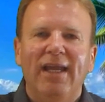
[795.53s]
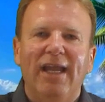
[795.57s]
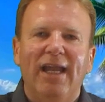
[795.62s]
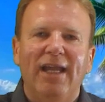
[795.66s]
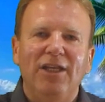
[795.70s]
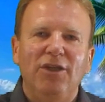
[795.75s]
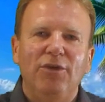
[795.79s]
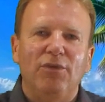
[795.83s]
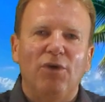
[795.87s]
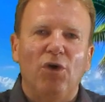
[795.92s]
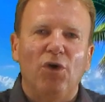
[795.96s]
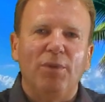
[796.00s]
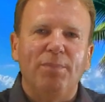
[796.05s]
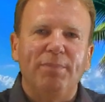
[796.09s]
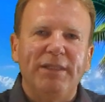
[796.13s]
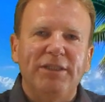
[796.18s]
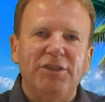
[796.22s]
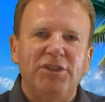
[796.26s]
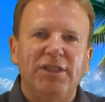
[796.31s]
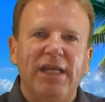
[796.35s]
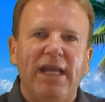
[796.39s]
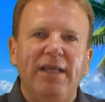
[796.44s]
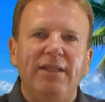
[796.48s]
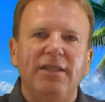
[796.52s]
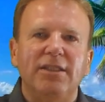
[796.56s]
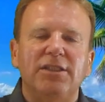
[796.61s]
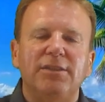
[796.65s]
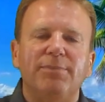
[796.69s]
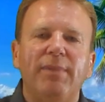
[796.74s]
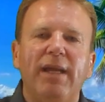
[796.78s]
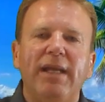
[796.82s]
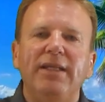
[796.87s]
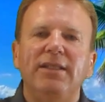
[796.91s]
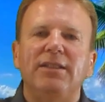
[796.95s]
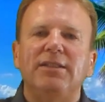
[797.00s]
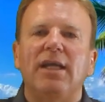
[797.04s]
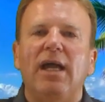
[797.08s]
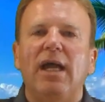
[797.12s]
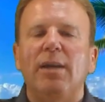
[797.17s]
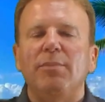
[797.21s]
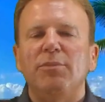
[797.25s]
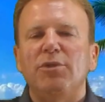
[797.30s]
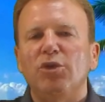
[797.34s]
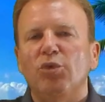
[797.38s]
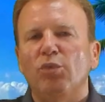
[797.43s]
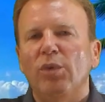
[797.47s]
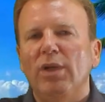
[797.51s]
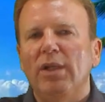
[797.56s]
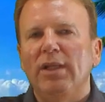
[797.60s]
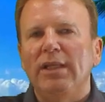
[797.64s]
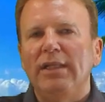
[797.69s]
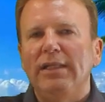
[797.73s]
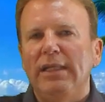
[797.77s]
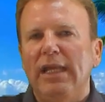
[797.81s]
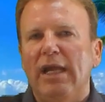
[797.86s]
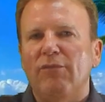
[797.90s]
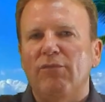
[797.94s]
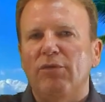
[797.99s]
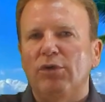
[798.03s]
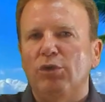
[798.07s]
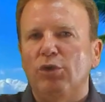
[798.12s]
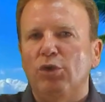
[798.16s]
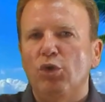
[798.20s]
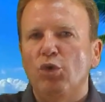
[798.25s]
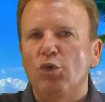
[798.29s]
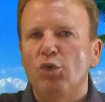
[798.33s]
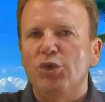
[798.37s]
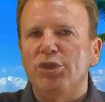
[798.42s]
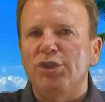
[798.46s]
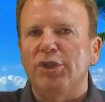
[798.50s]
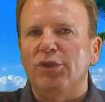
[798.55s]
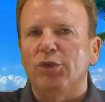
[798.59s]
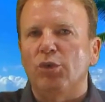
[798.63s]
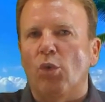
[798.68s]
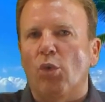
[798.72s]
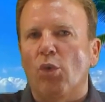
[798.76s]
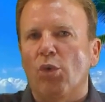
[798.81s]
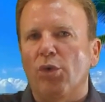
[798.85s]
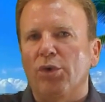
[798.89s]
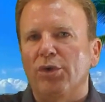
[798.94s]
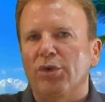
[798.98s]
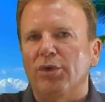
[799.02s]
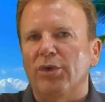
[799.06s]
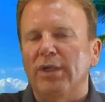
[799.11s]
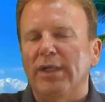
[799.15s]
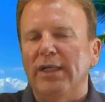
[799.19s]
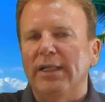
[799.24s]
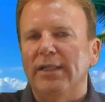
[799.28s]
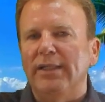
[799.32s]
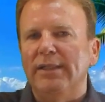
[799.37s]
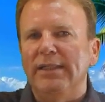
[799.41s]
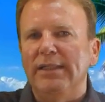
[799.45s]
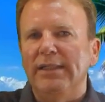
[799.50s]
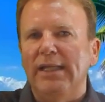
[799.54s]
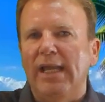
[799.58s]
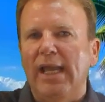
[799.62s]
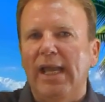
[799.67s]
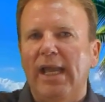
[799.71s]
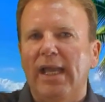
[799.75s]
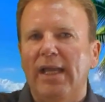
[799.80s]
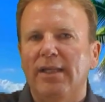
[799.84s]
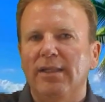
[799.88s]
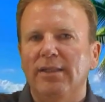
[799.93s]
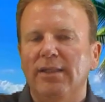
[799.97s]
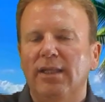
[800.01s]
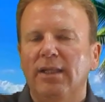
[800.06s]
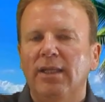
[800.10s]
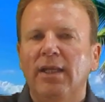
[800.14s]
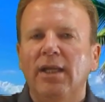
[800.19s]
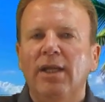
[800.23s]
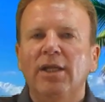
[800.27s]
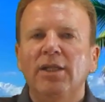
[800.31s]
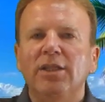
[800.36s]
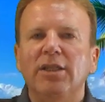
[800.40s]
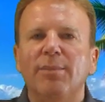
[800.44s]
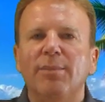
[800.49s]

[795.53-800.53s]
And you've heard me say this many times, you really never lose an order in the end.